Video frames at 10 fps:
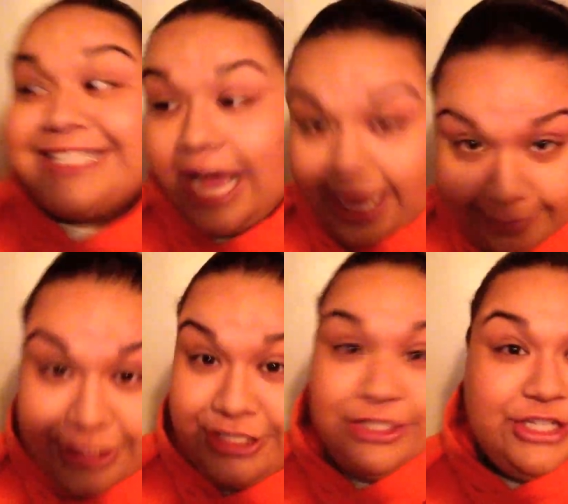I'm going
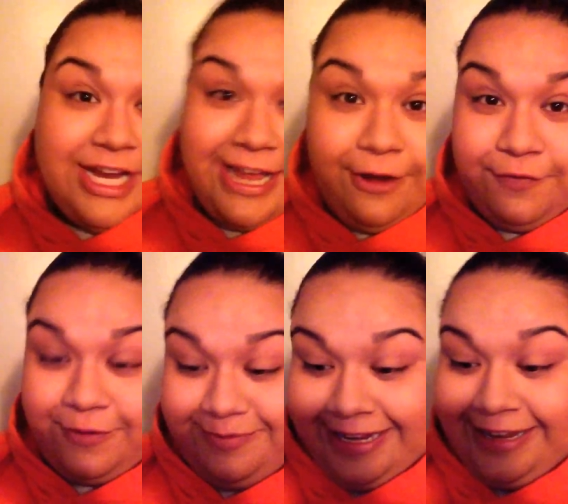to just check out for
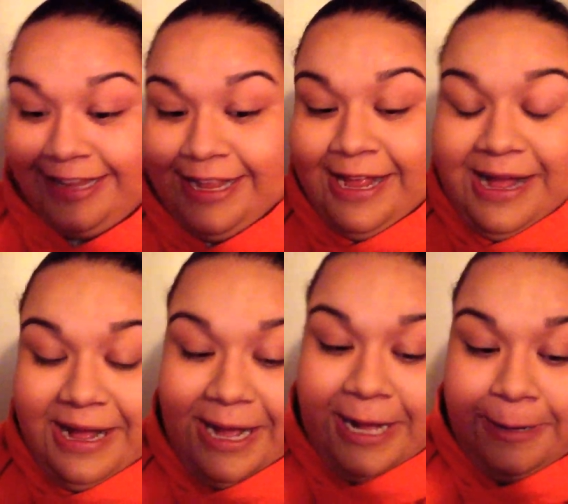a minute.
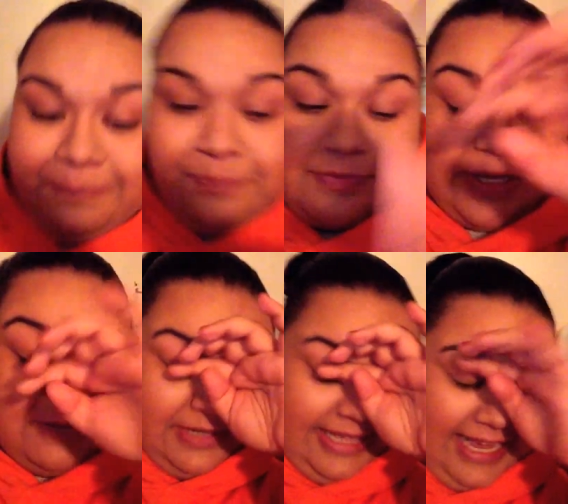
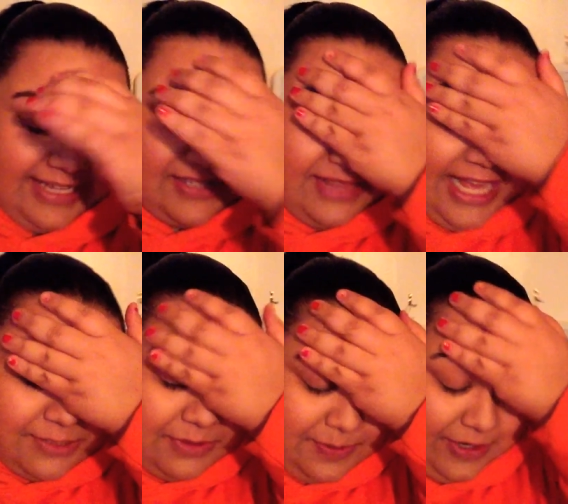But yeah, so that's
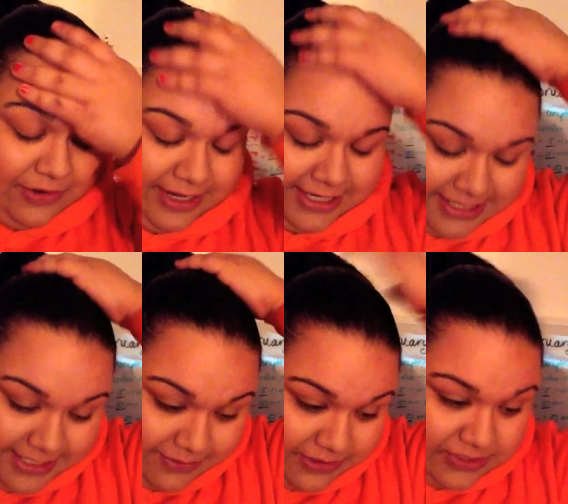what's been going on
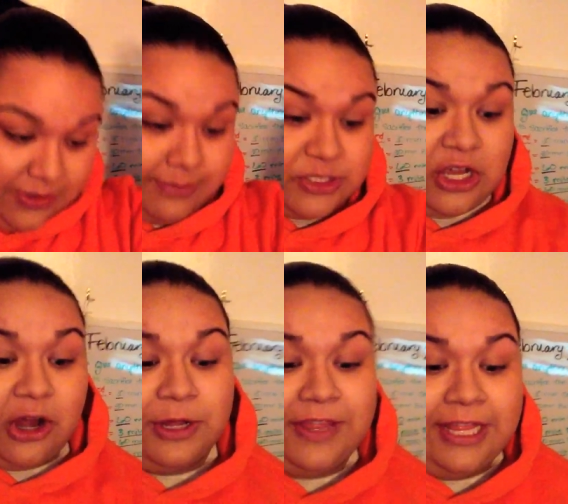today, roadies. So I'm
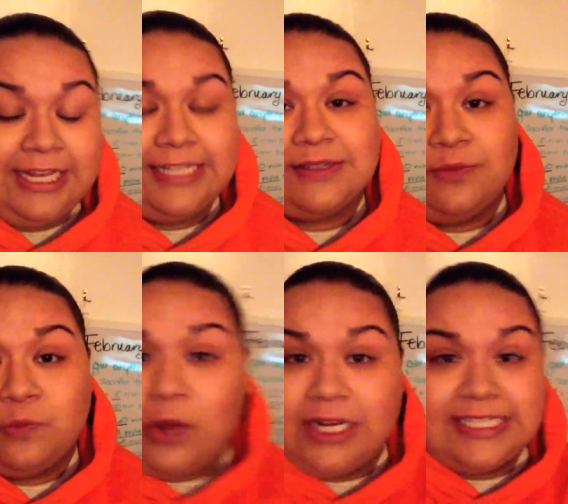sorry that it is a
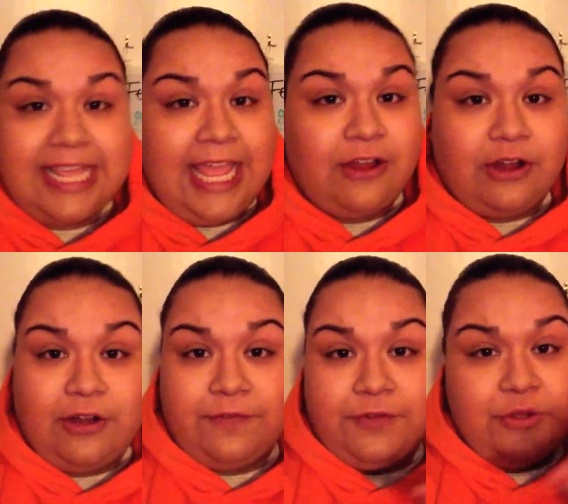
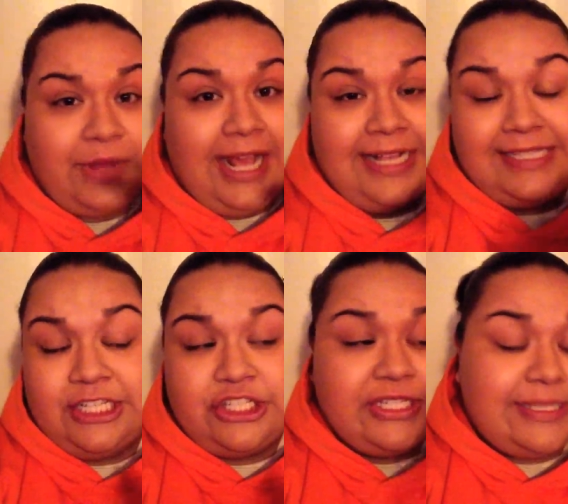one-taker for you guys and
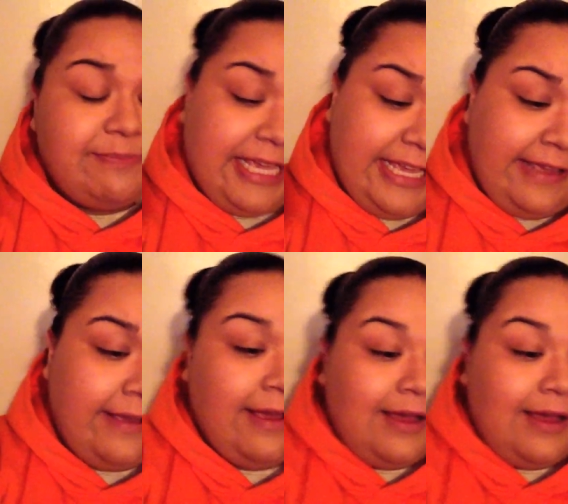it's just me.